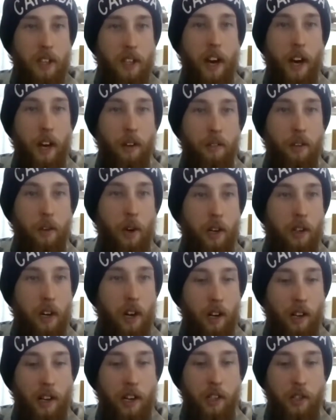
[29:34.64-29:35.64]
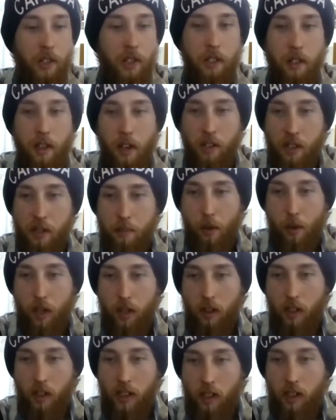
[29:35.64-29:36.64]
So I'll just put a
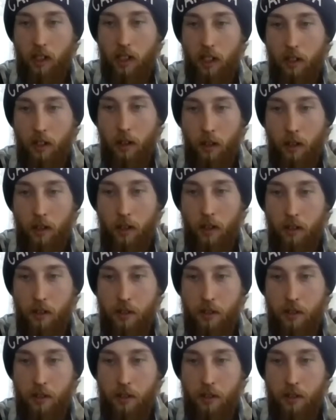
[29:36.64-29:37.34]
link here into.